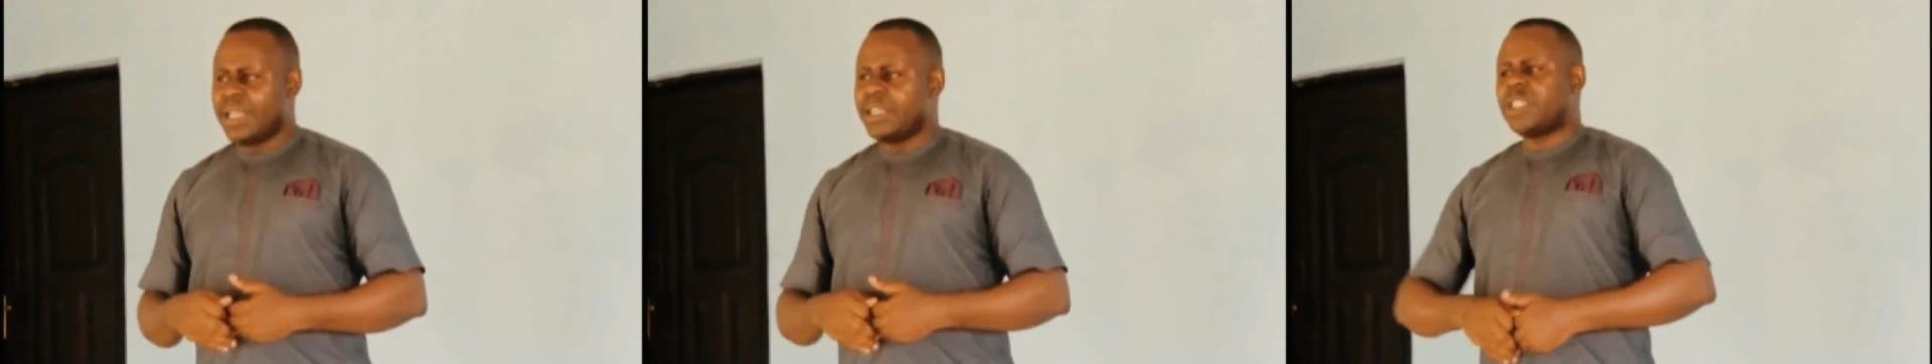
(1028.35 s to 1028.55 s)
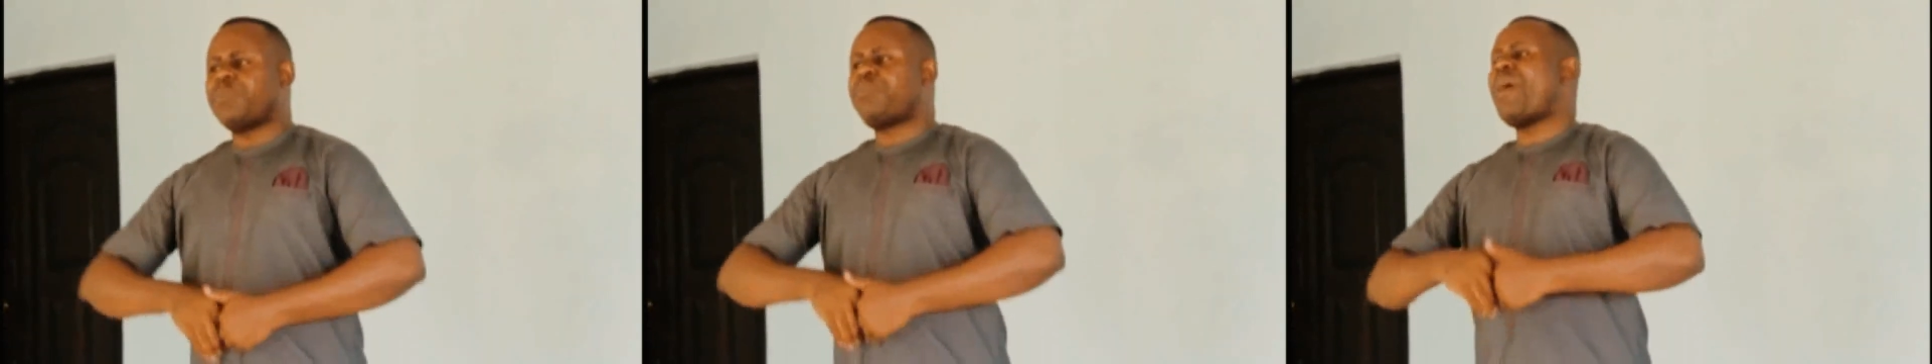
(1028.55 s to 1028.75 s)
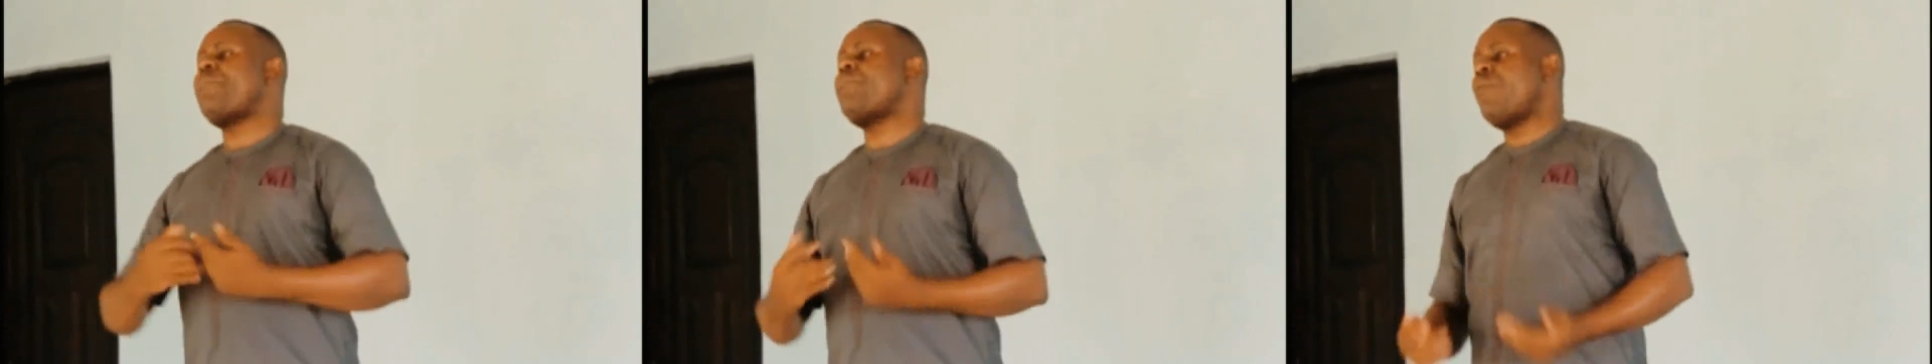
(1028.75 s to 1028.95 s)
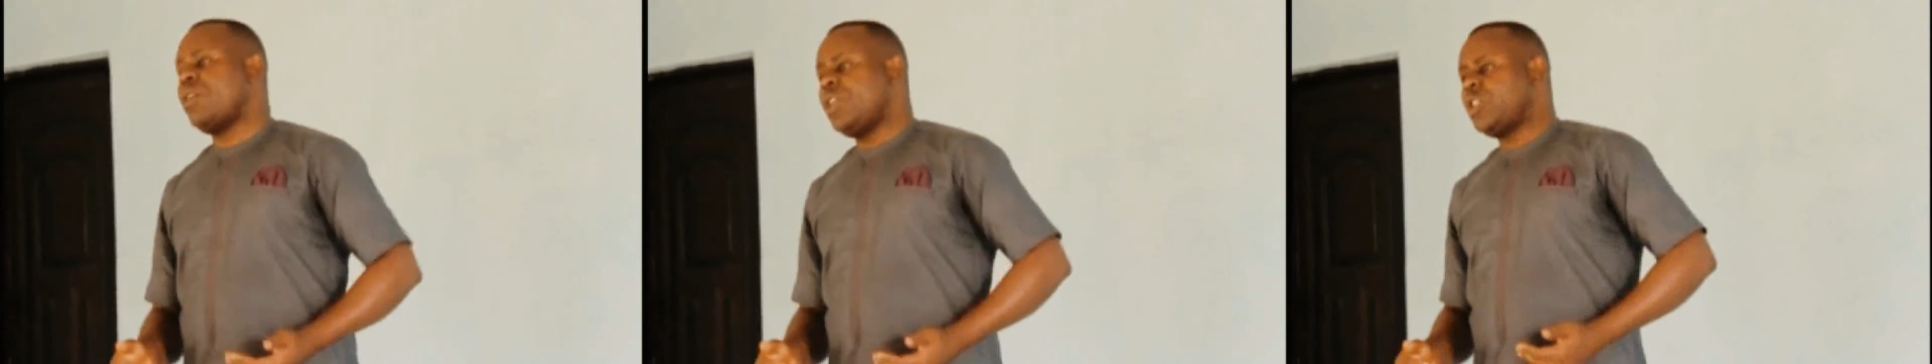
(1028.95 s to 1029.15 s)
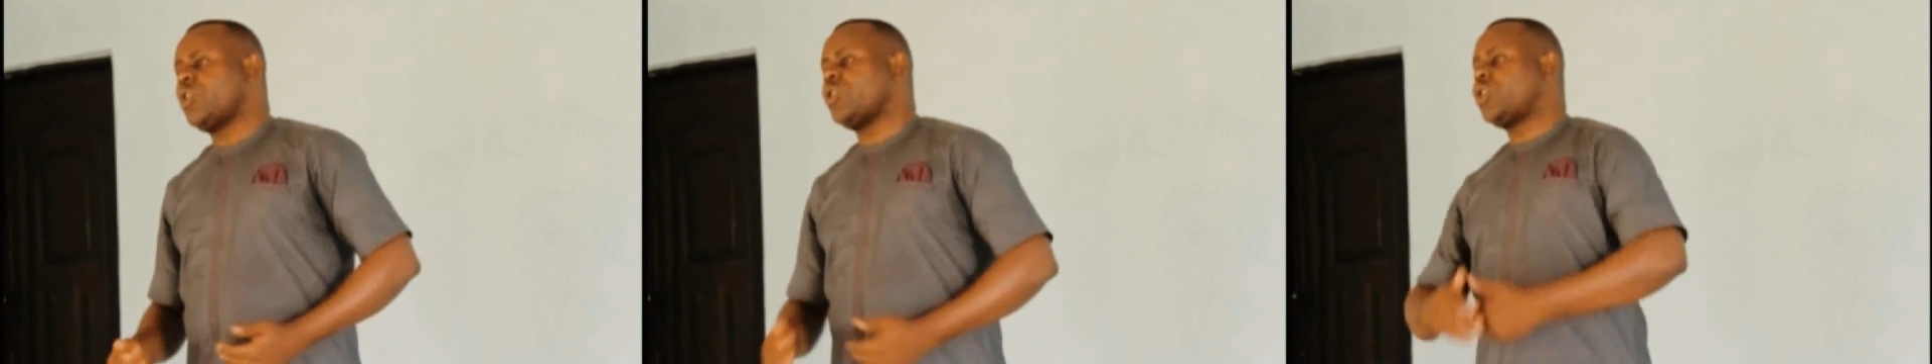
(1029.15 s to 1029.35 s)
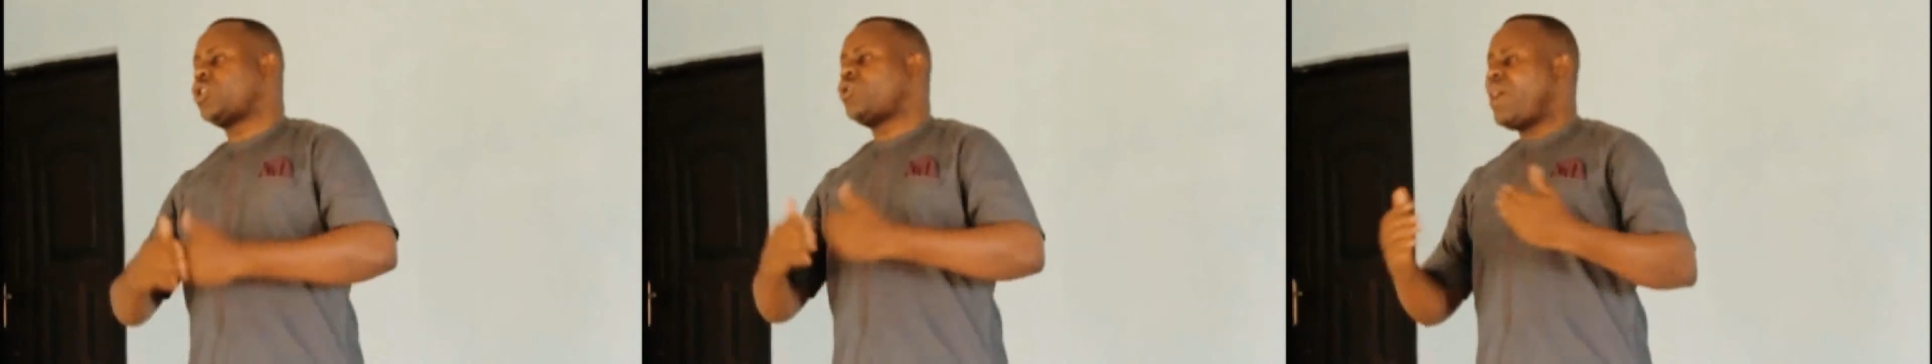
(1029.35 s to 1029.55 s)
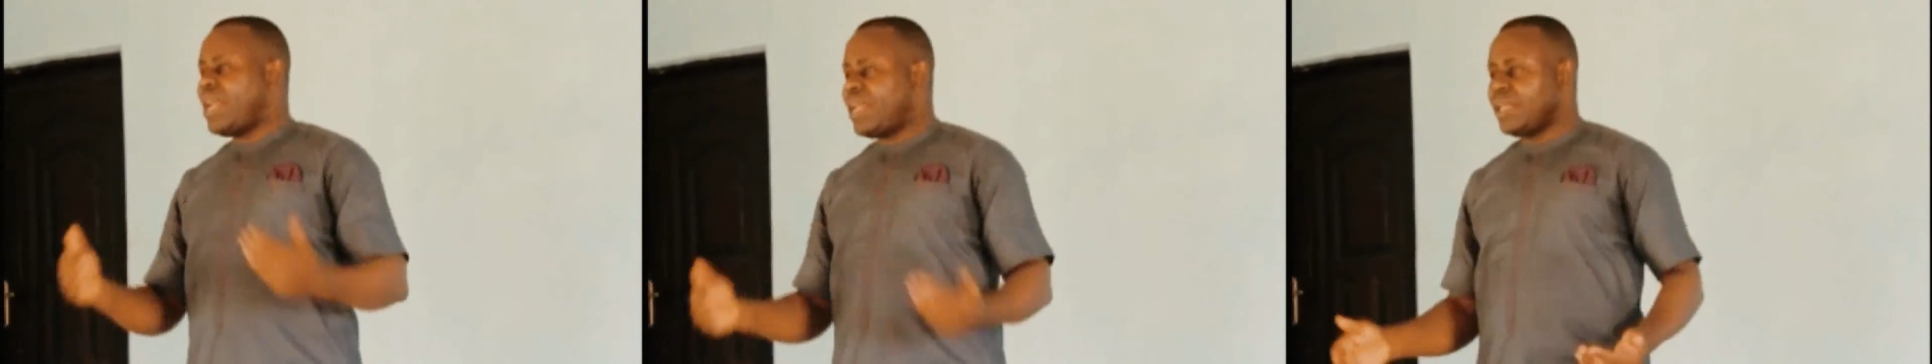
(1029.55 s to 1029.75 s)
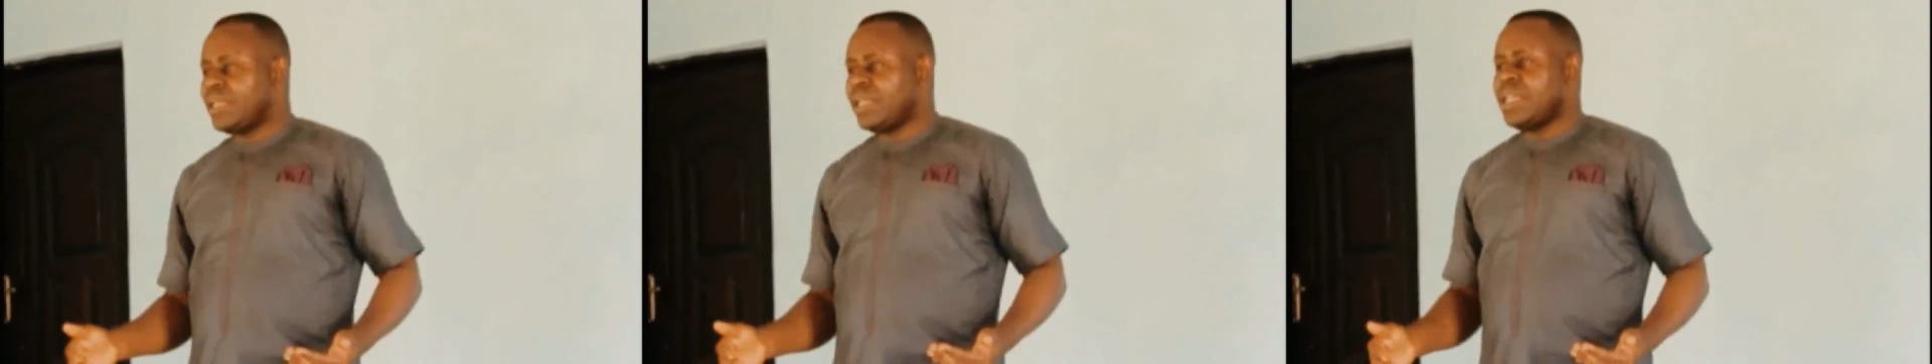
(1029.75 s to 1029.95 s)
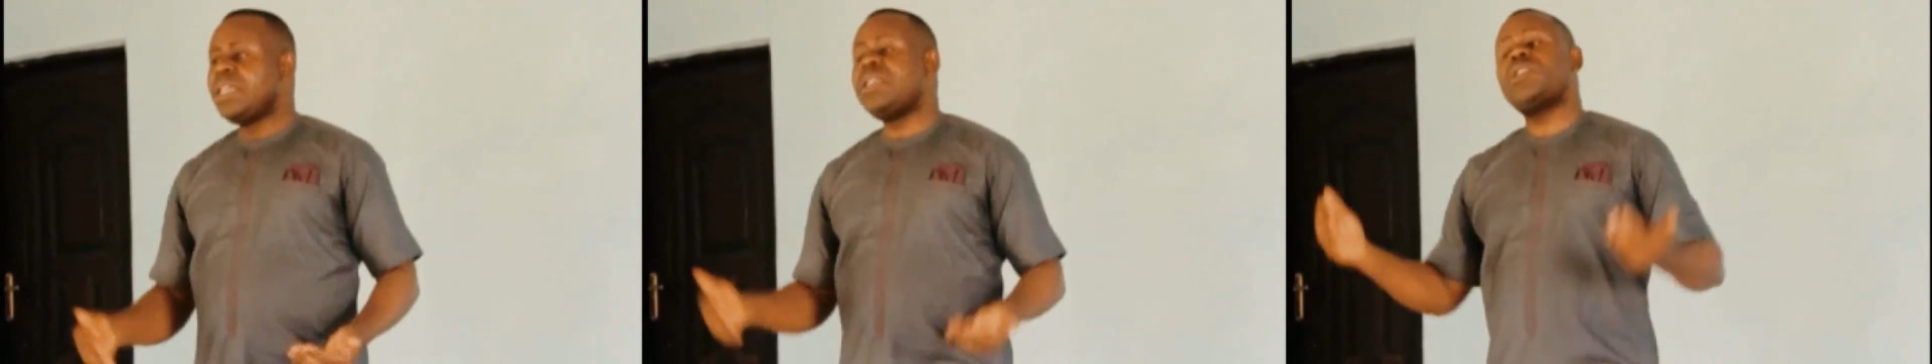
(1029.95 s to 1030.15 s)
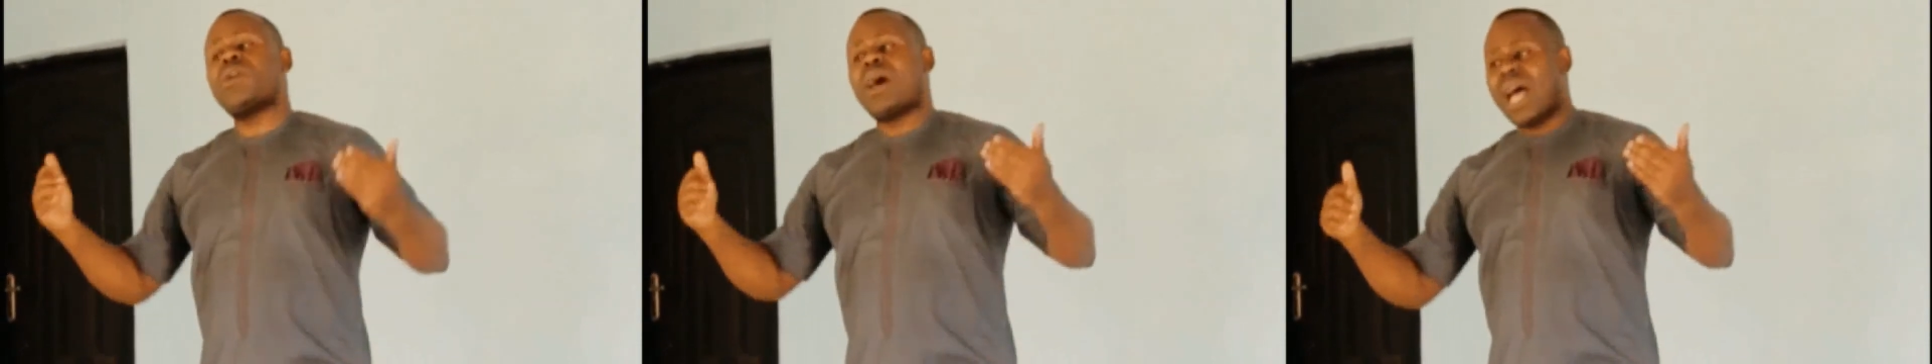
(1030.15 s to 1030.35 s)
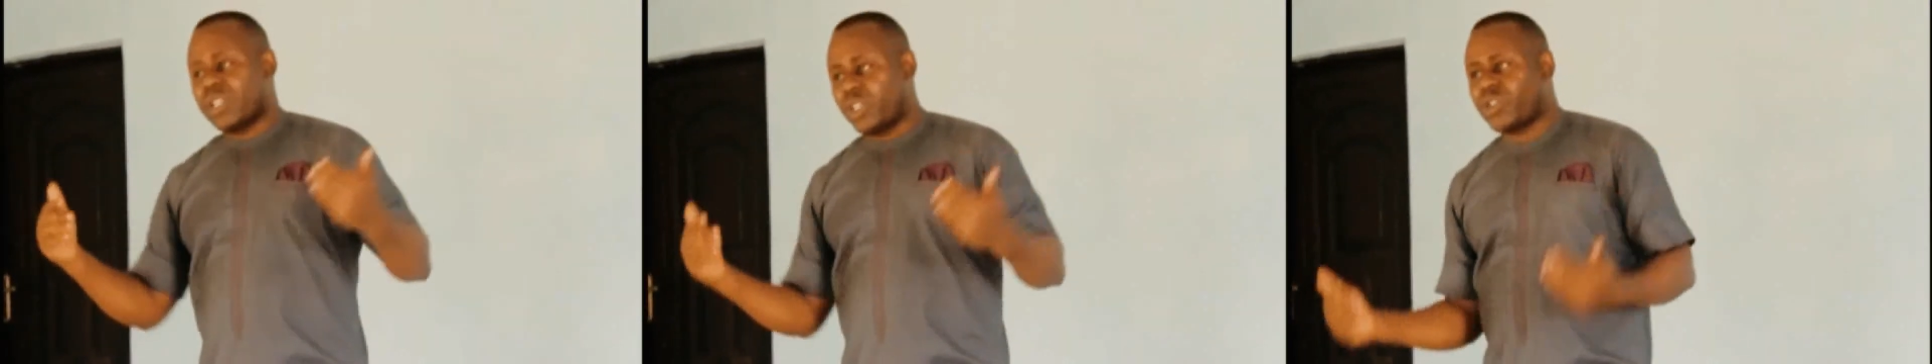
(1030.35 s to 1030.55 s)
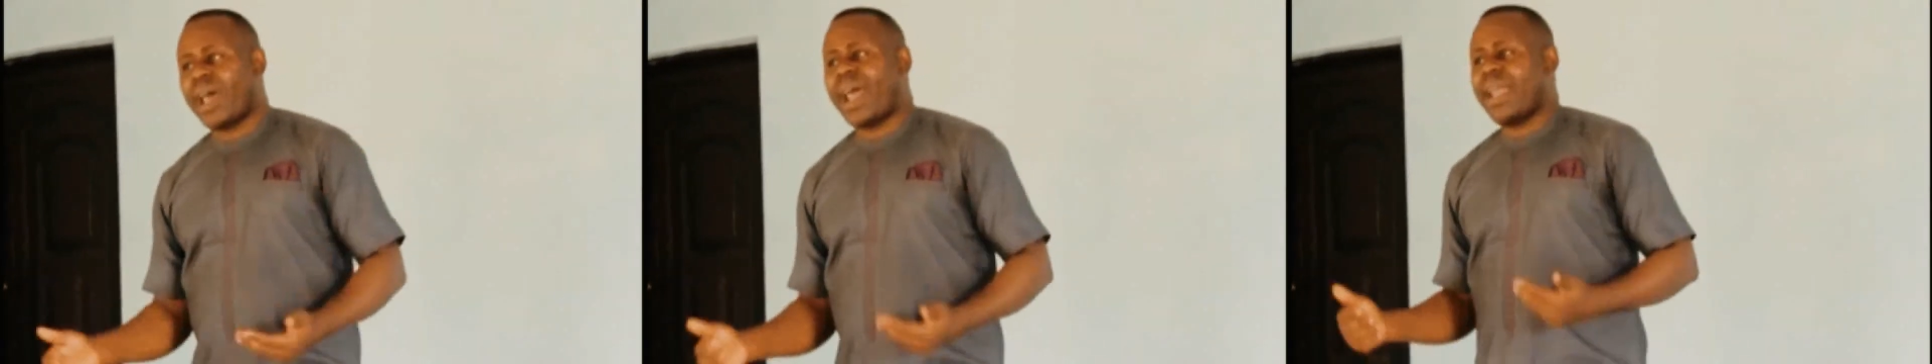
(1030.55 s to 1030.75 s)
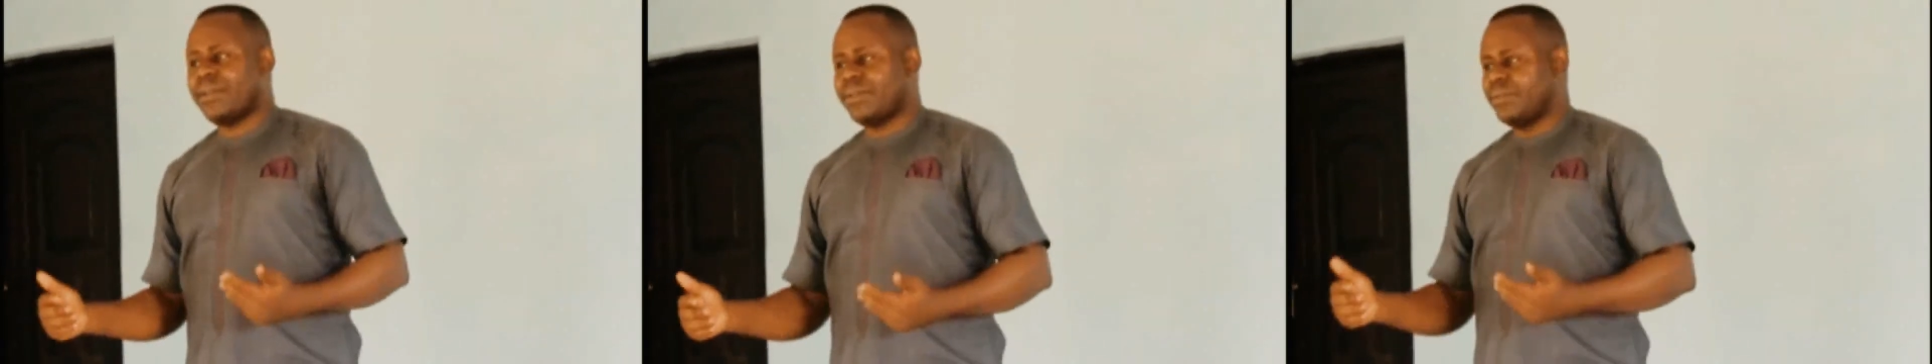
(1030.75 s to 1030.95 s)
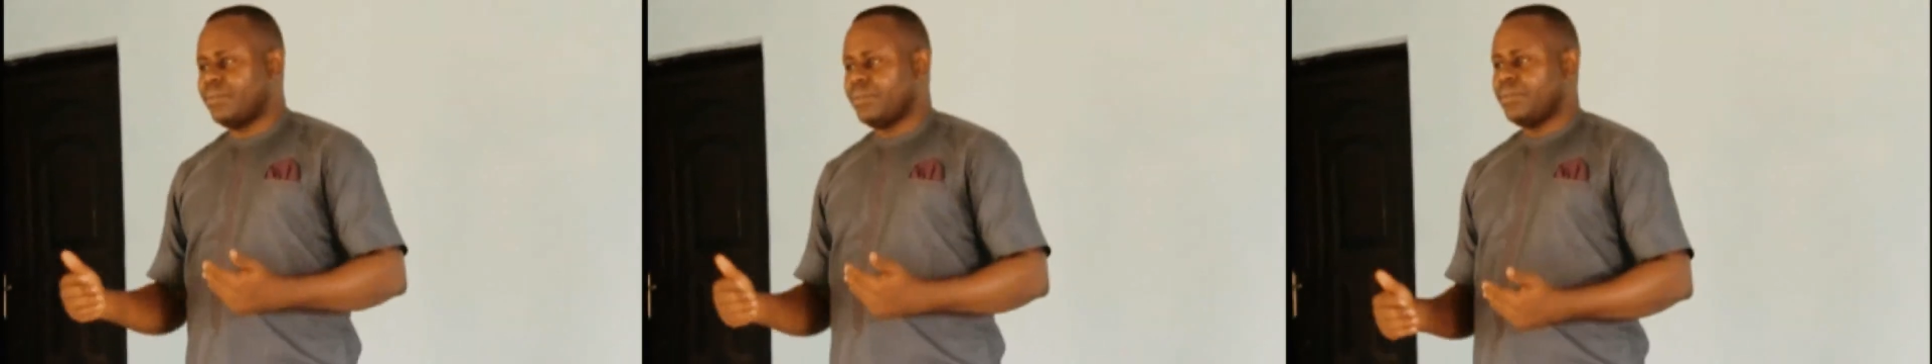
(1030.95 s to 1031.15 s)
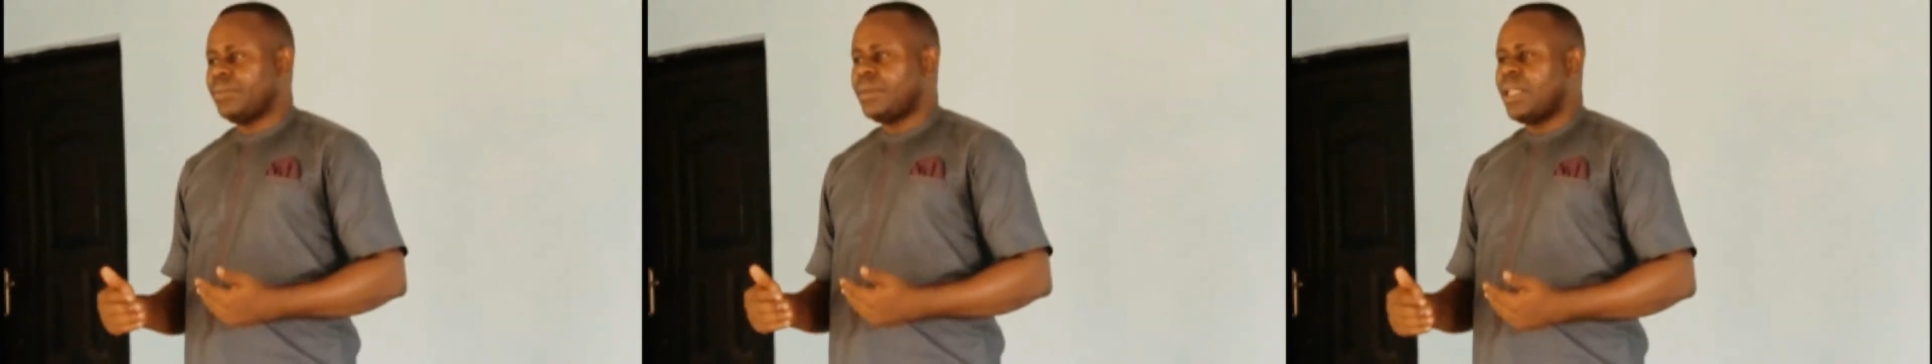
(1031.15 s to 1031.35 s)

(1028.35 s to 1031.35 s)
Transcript: spend money to train his or her child?